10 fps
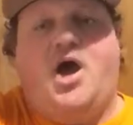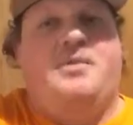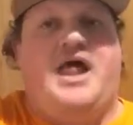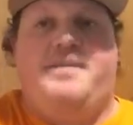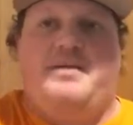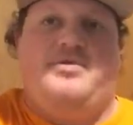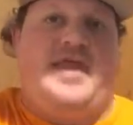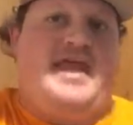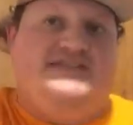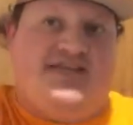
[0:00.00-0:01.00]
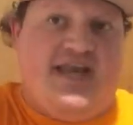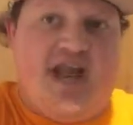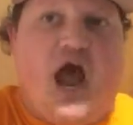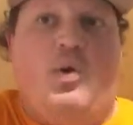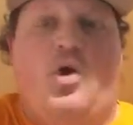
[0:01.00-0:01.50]
A lot of people in the ANC did
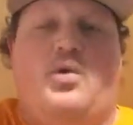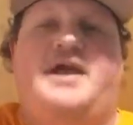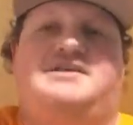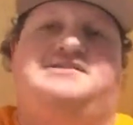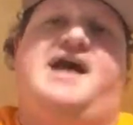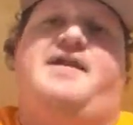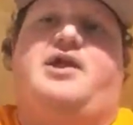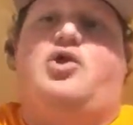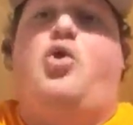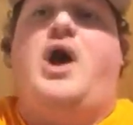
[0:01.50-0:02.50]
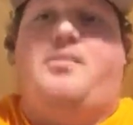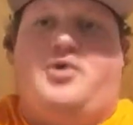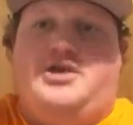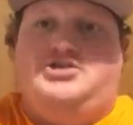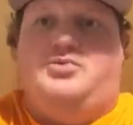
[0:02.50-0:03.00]
not want reconciling and
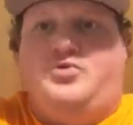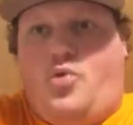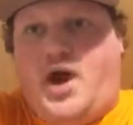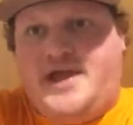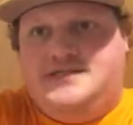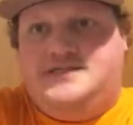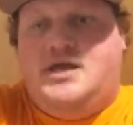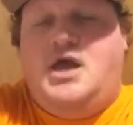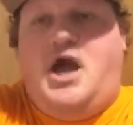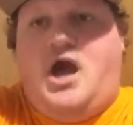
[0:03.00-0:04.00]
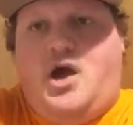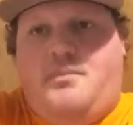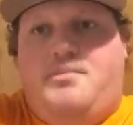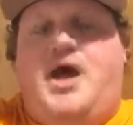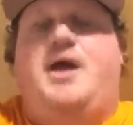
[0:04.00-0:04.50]
cooperation with whites.
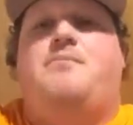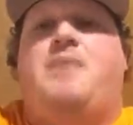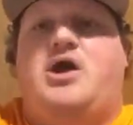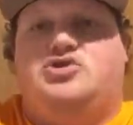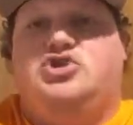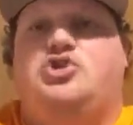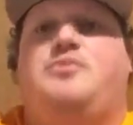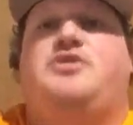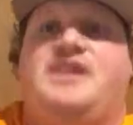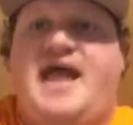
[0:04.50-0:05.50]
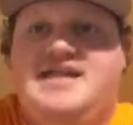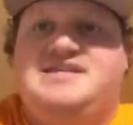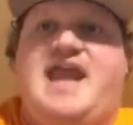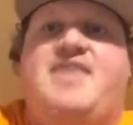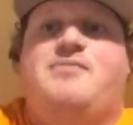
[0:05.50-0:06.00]
But Mangosuthu
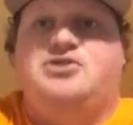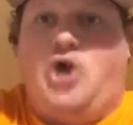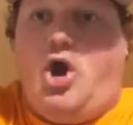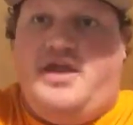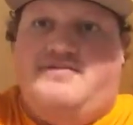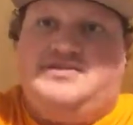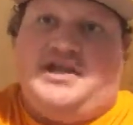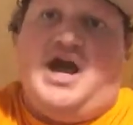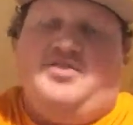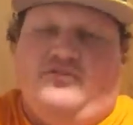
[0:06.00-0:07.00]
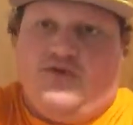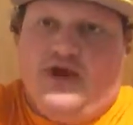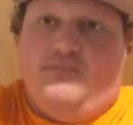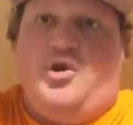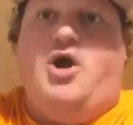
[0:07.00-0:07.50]
Buthelezi and the majority of his Inkatha
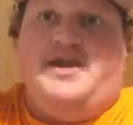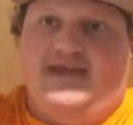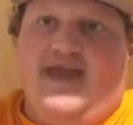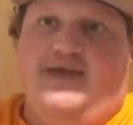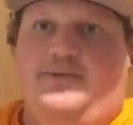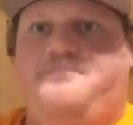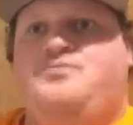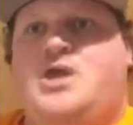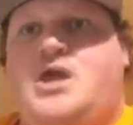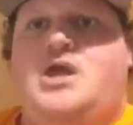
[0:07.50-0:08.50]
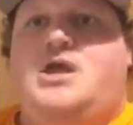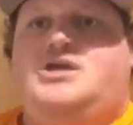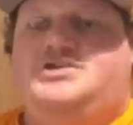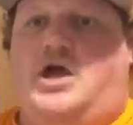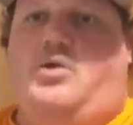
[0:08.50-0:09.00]
Freedom Party did.
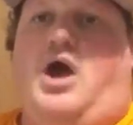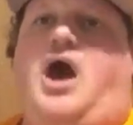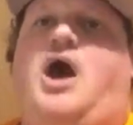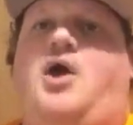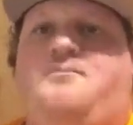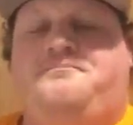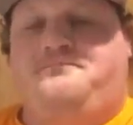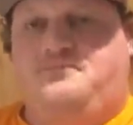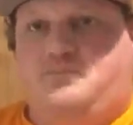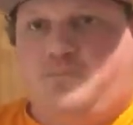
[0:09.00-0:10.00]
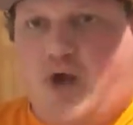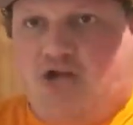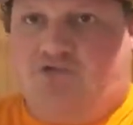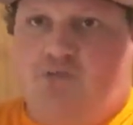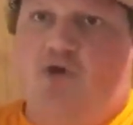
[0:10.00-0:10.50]
So,
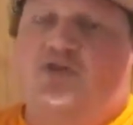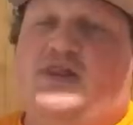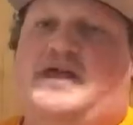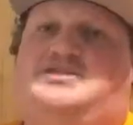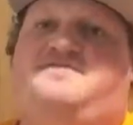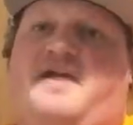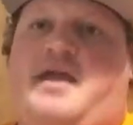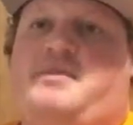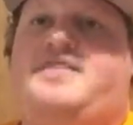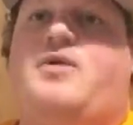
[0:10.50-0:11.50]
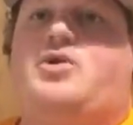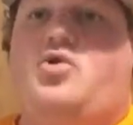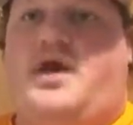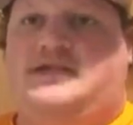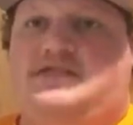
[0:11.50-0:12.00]
prayers for the Buthelezi family. They
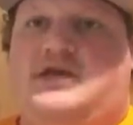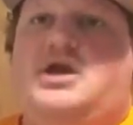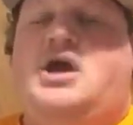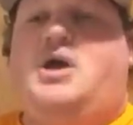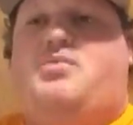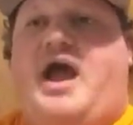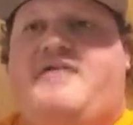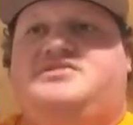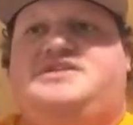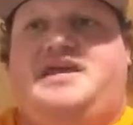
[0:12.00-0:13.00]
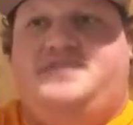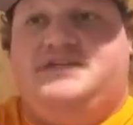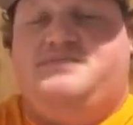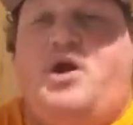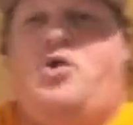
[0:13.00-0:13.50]
request privacy at
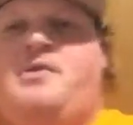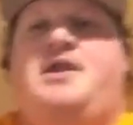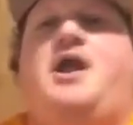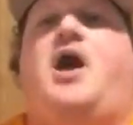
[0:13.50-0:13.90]
this moment.